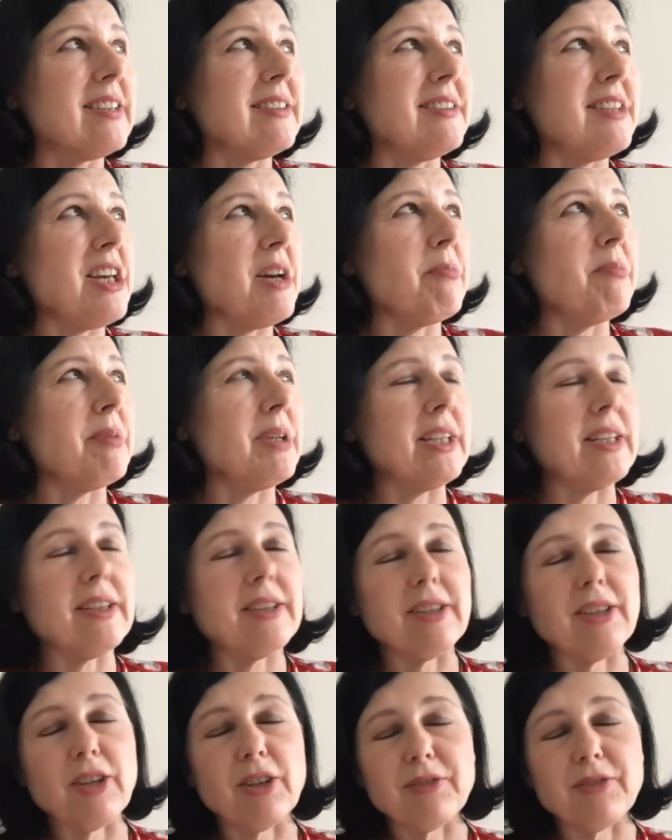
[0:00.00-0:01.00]
the
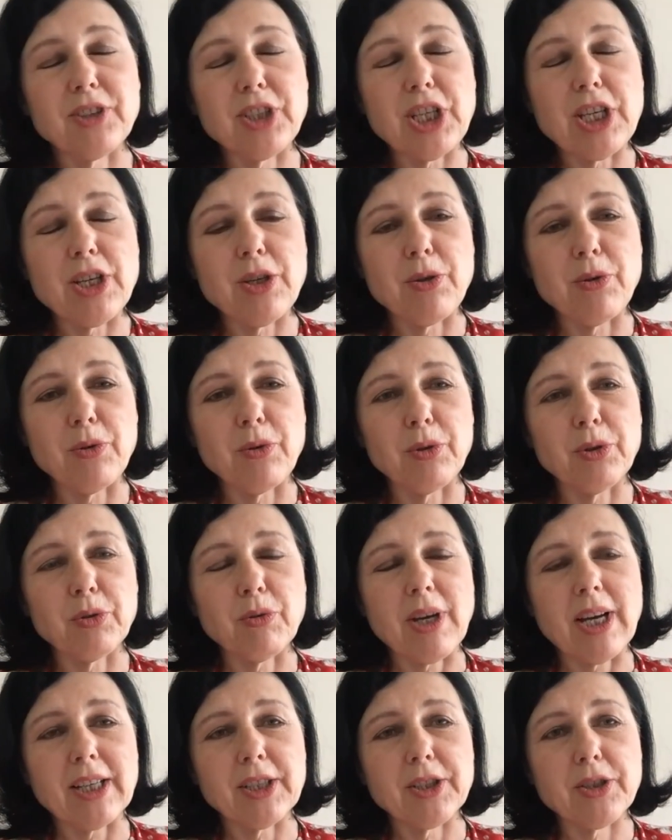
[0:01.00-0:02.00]
ability of the EU
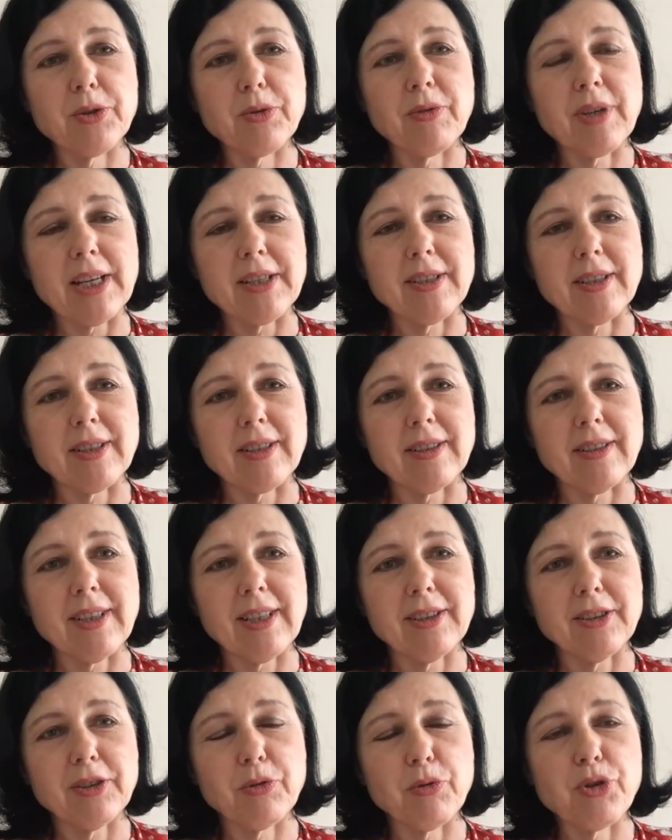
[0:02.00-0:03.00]
to act together
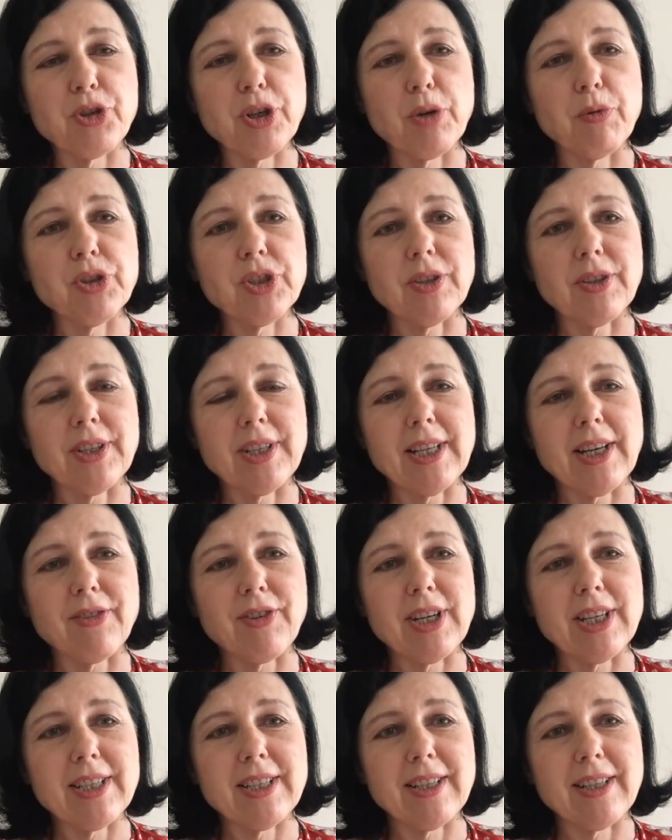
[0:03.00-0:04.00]
and to show
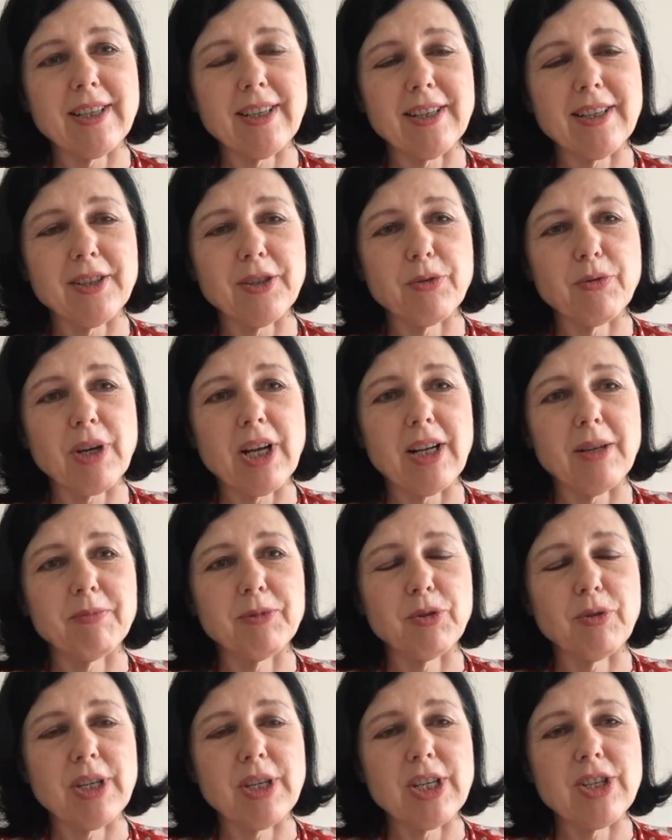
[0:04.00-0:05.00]
solidarity and to
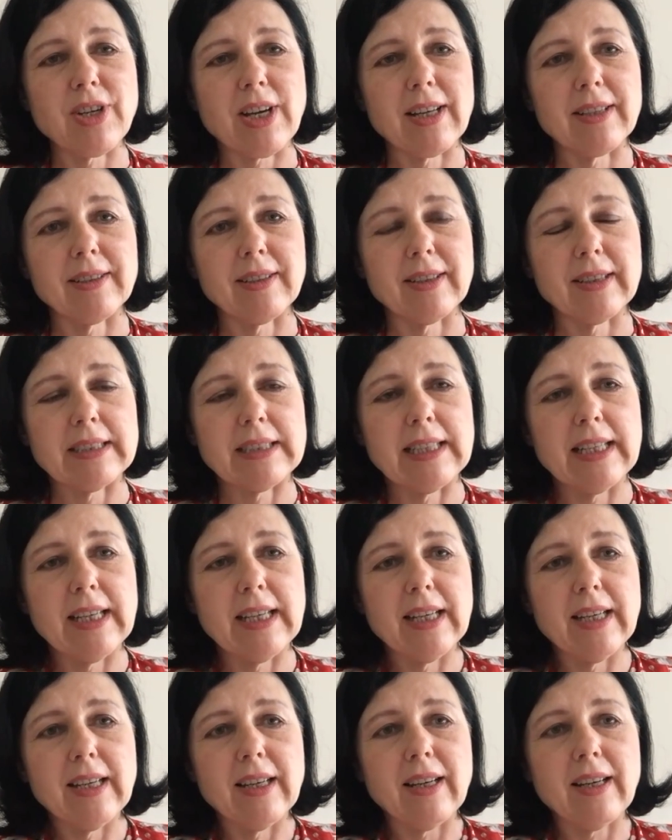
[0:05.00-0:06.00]
help to each other.
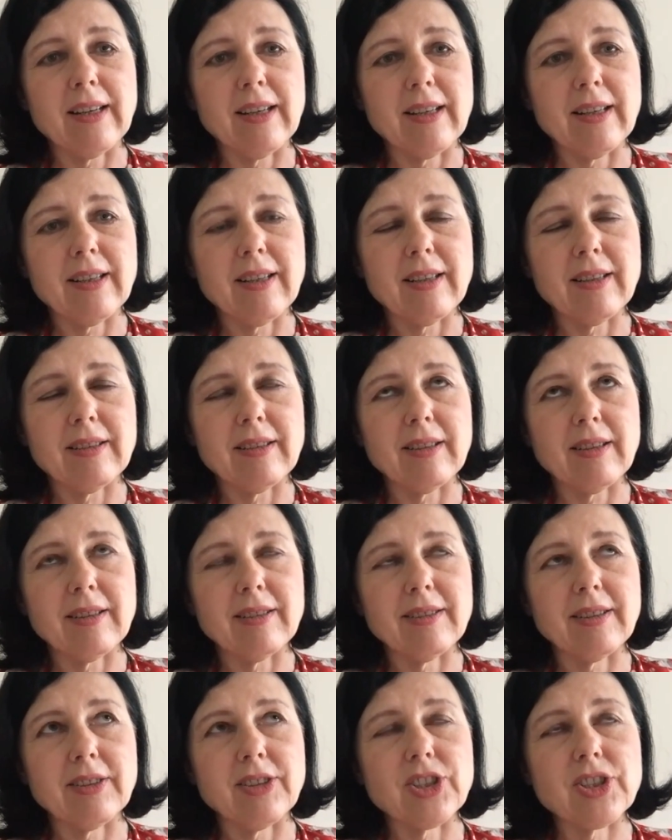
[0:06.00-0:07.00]

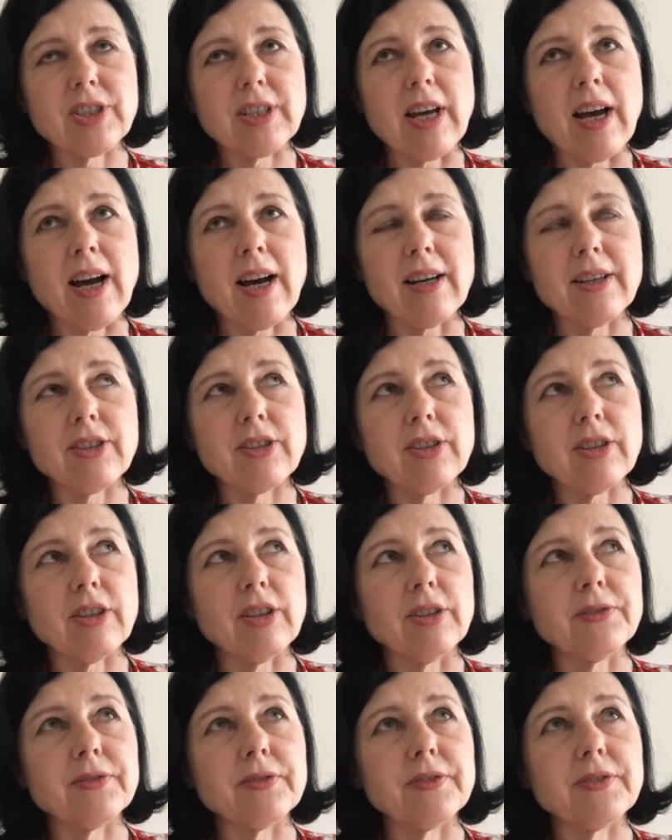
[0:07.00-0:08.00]
The start
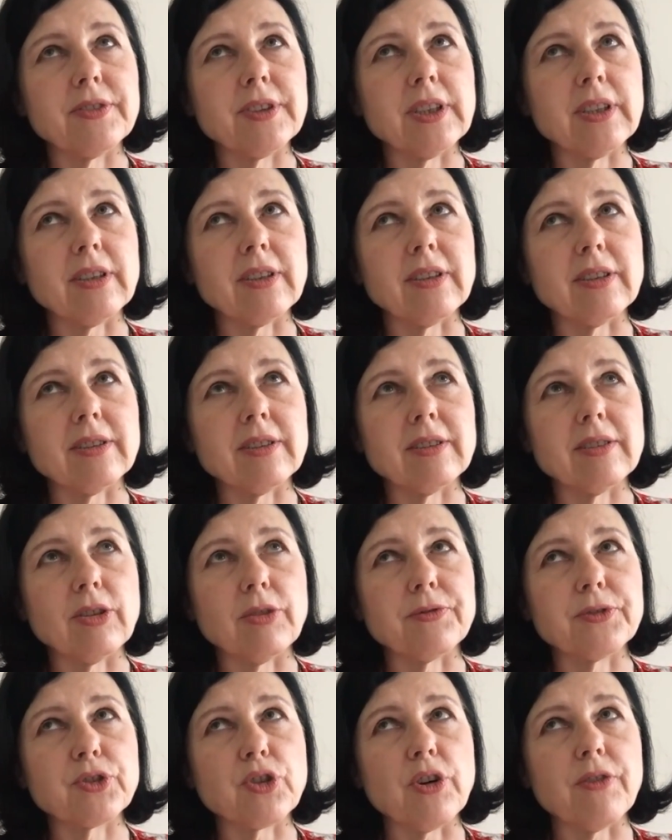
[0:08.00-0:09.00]
of
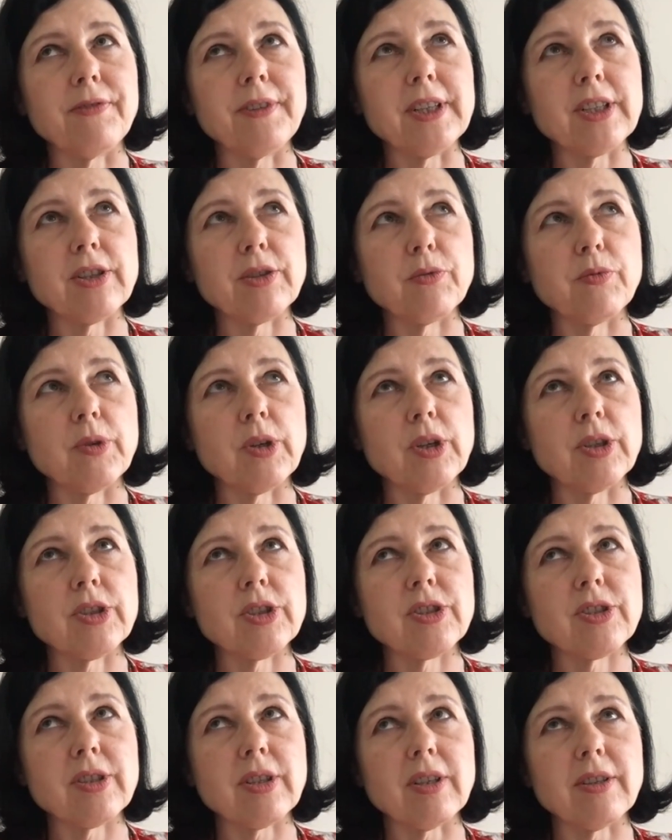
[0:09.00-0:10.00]
COVID
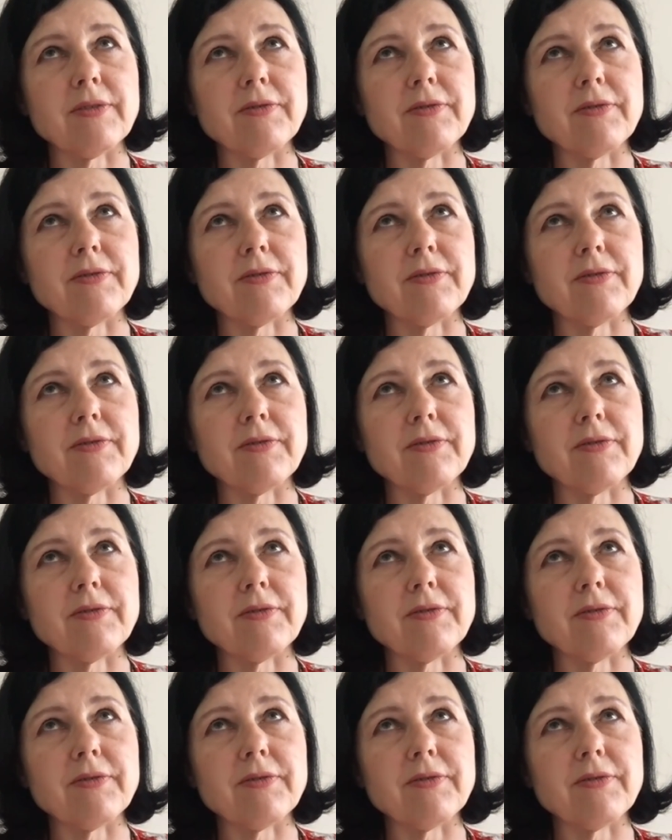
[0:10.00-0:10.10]
was